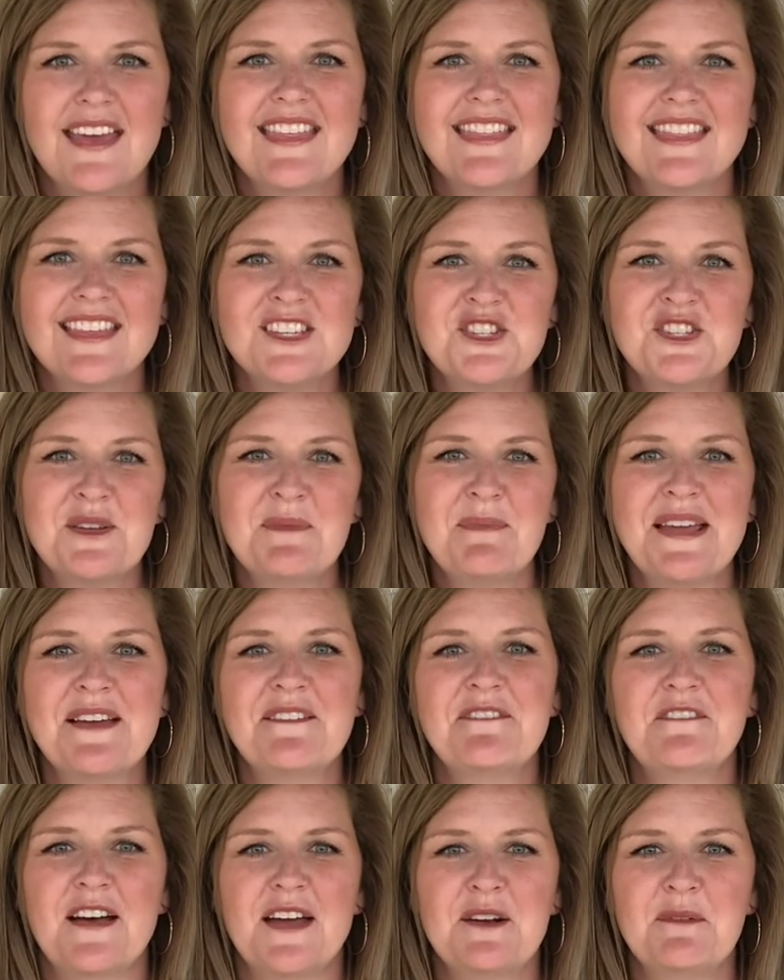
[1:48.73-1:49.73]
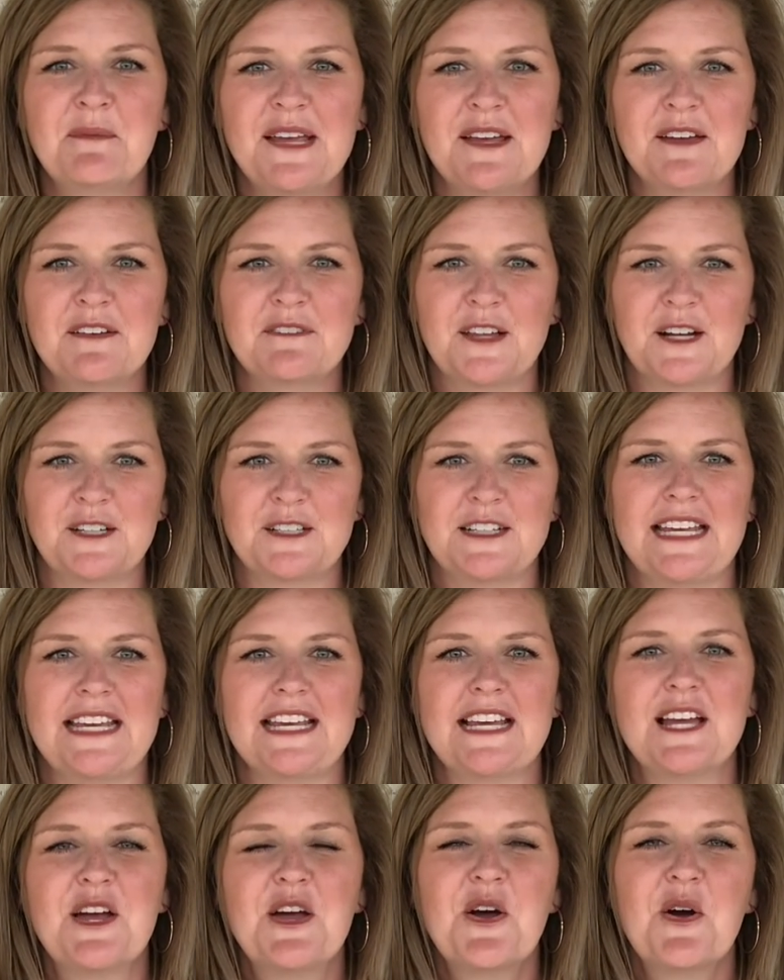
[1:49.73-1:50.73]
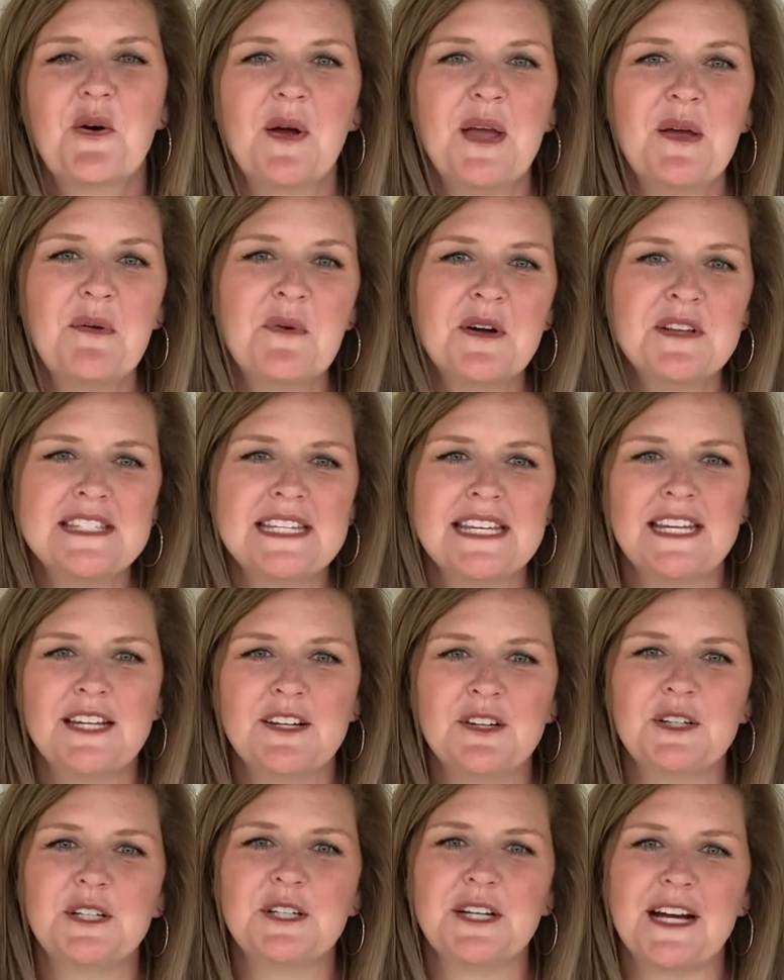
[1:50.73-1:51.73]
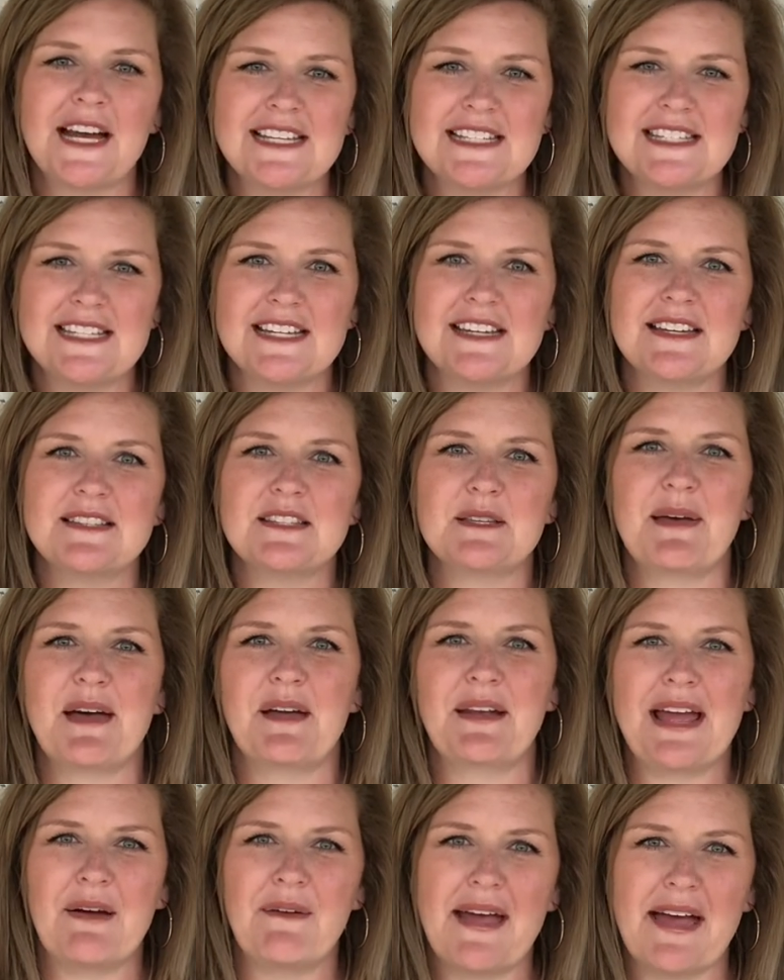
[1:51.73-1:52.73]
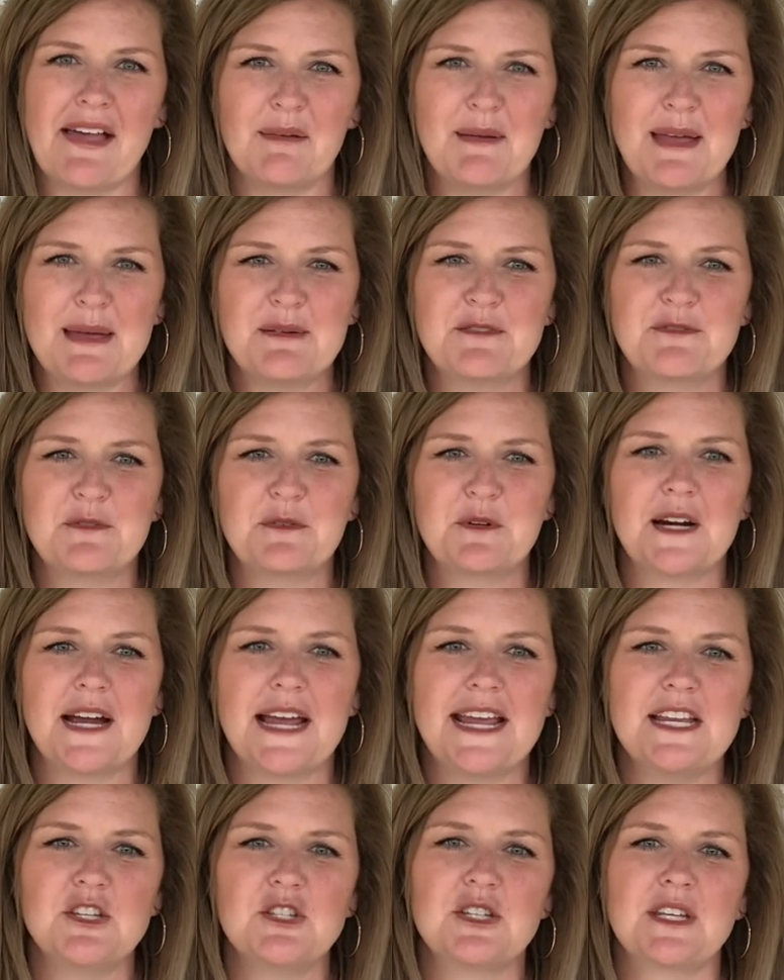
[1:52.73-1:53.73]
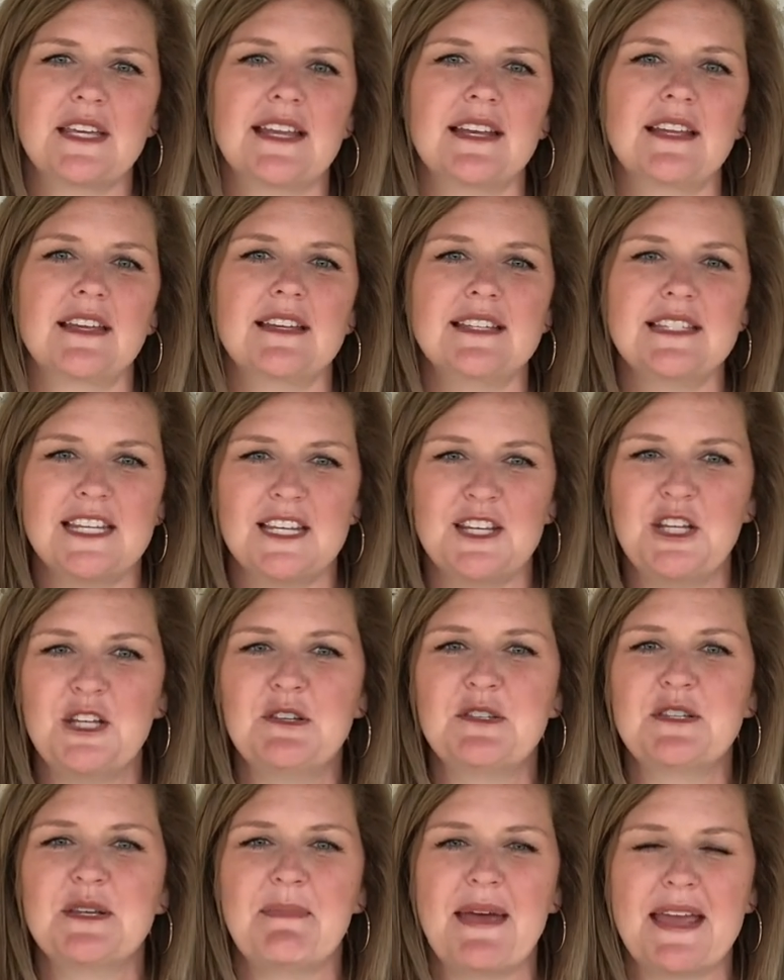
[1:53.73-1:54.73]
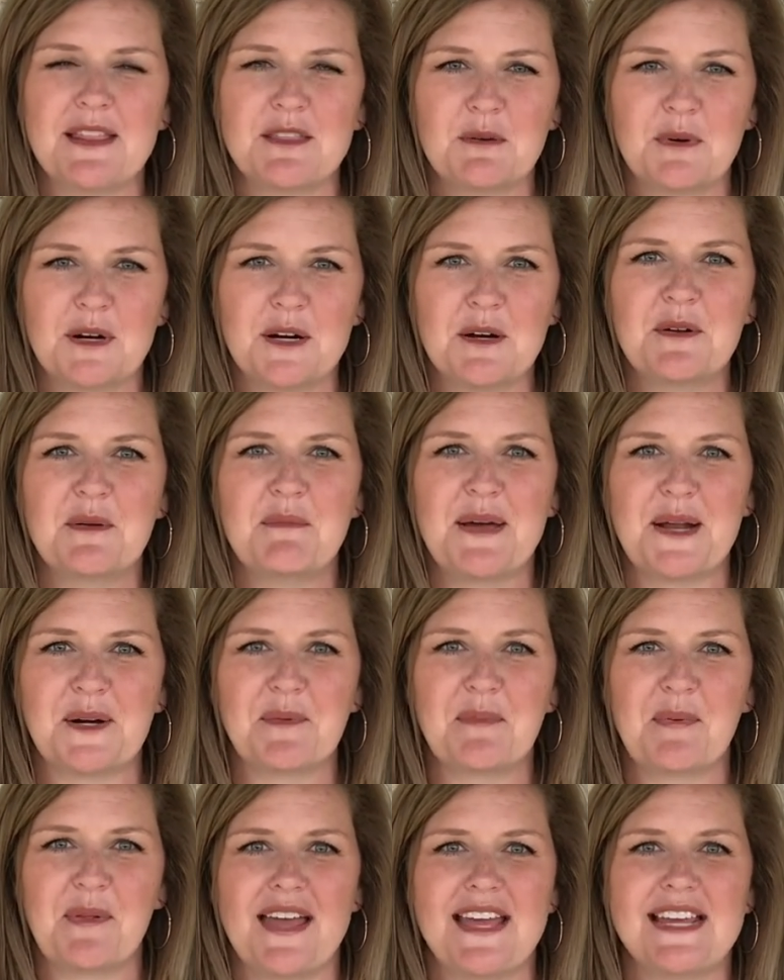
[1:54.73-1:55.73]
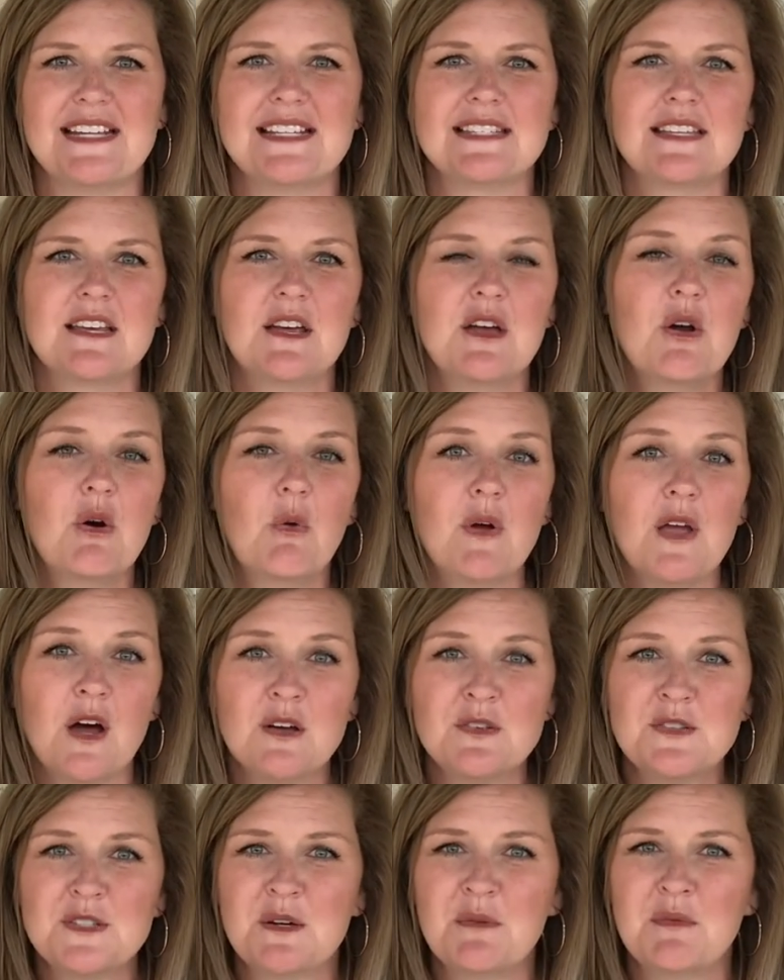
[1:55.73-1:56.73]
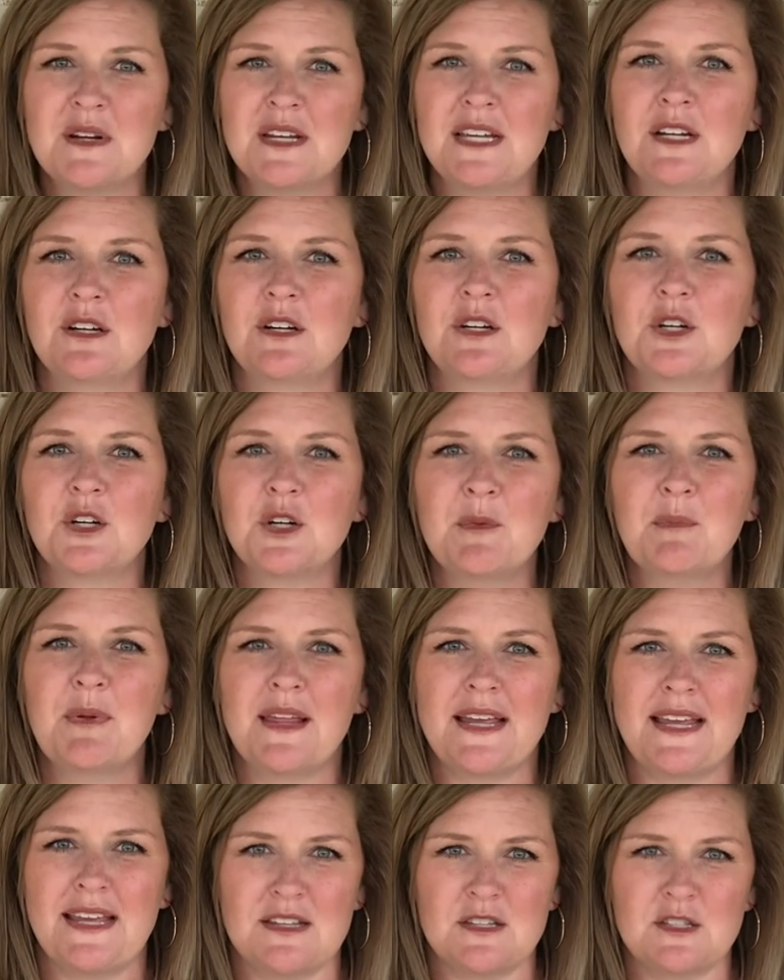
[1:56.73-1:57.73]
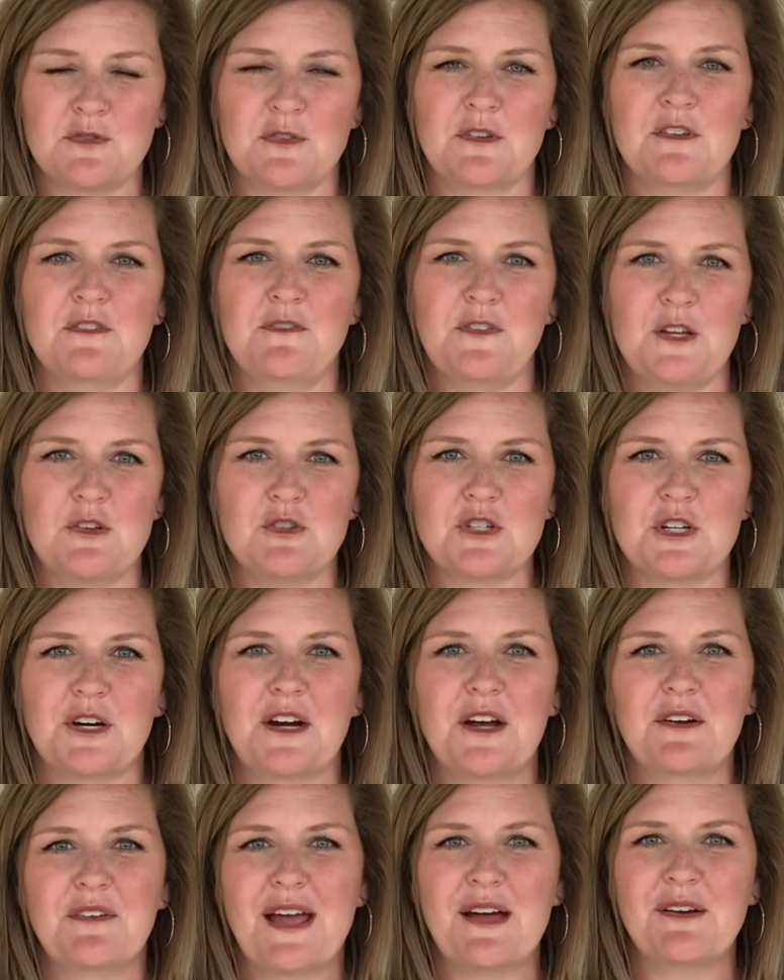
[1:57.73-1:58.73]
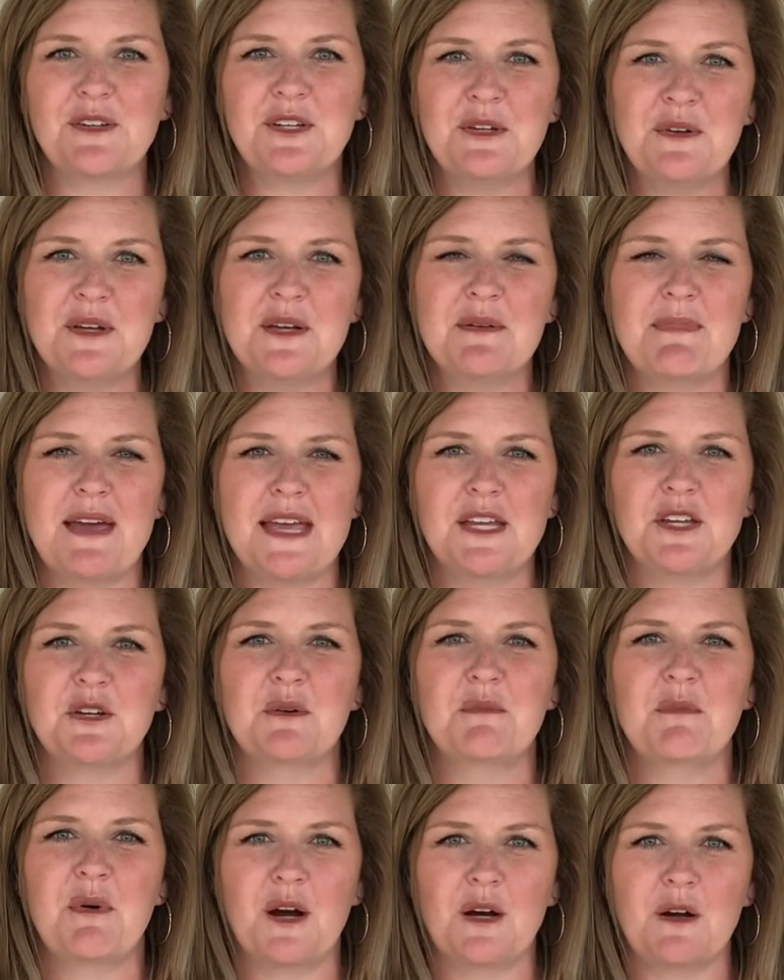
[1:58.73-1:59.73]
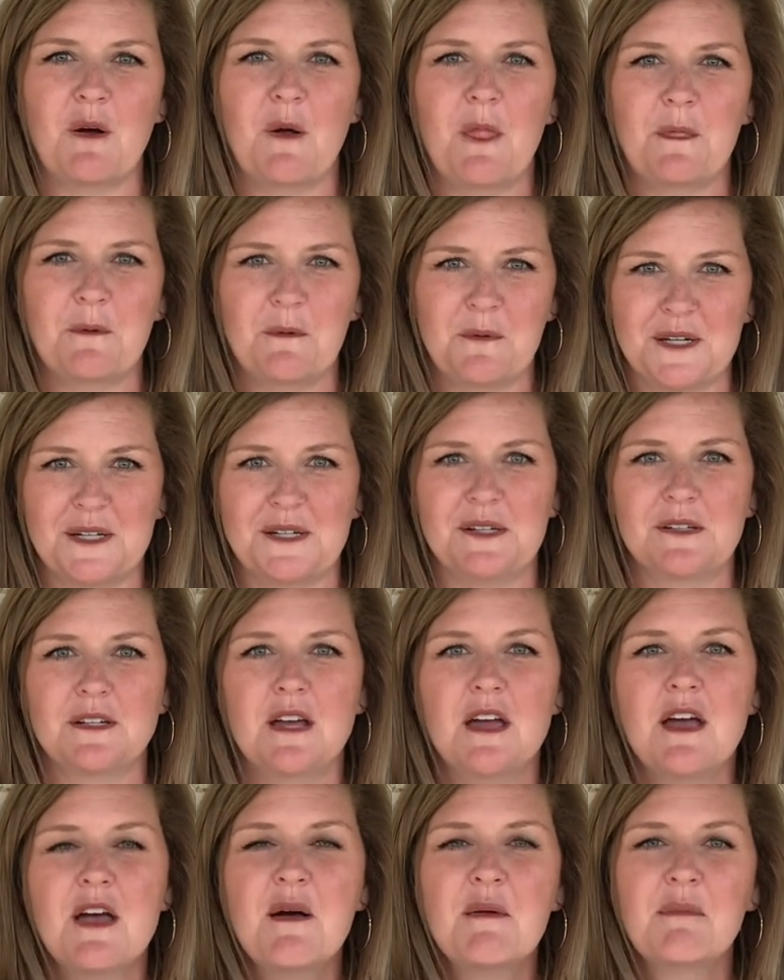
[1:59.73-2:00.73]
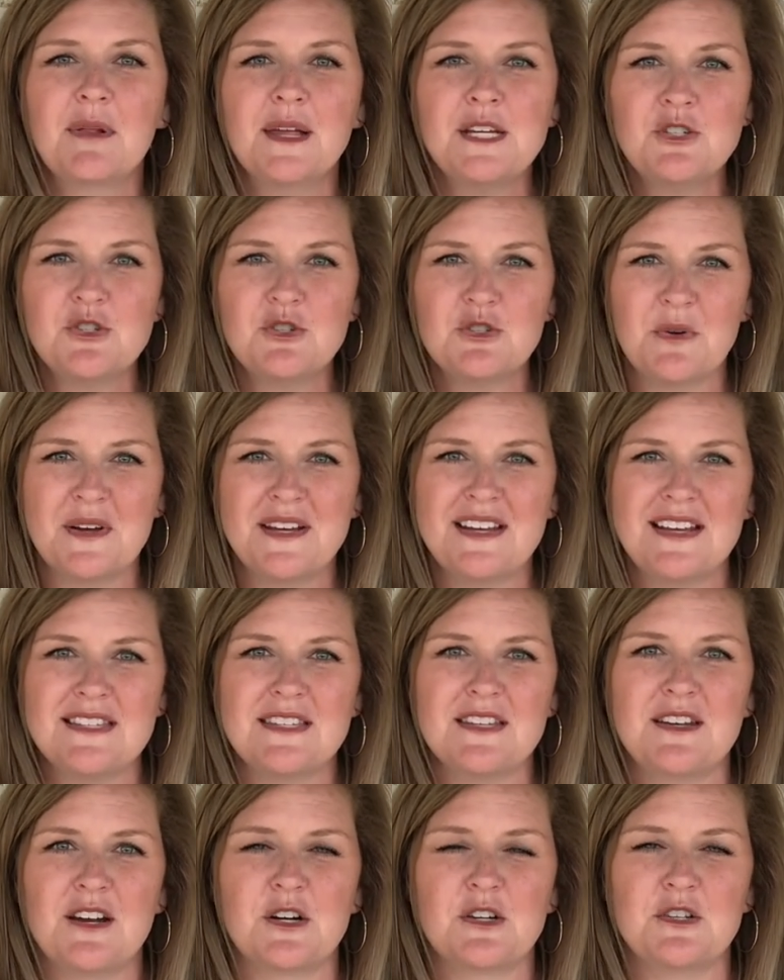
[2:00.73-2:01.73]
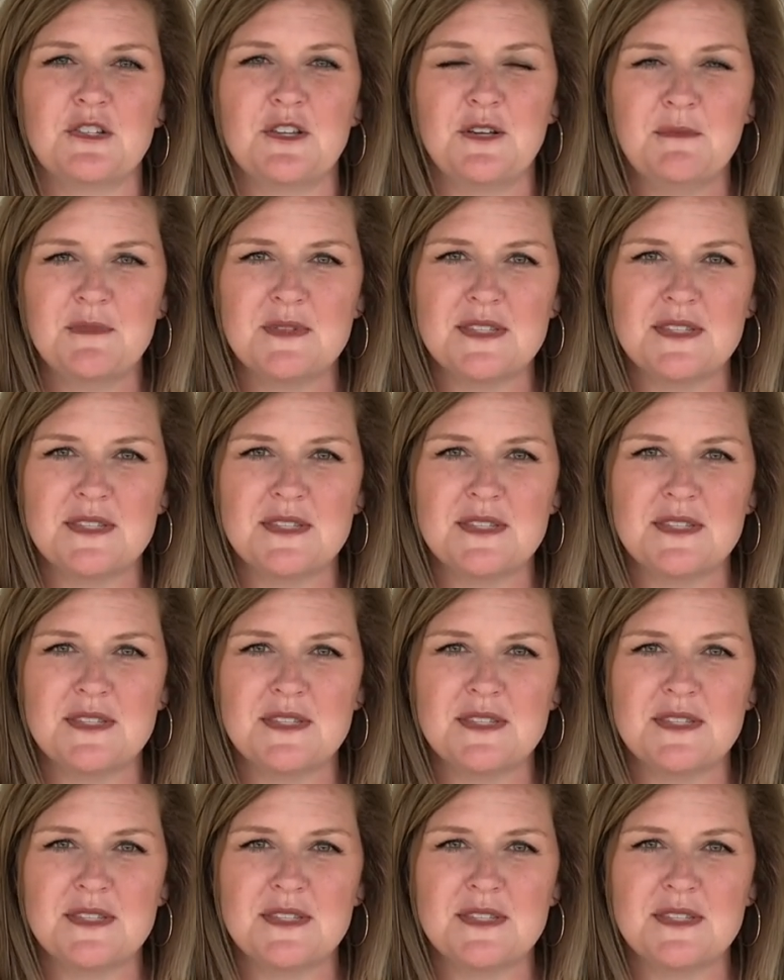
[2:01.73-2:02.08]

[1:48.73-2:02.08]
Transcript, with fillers: This should be a fun week of learning. We want to hear your ideas about how Alabama 4-H can continue to make the world a better place. We also want to hear your plans for the future and how you can make your mark on the world. Please join us in our Zoom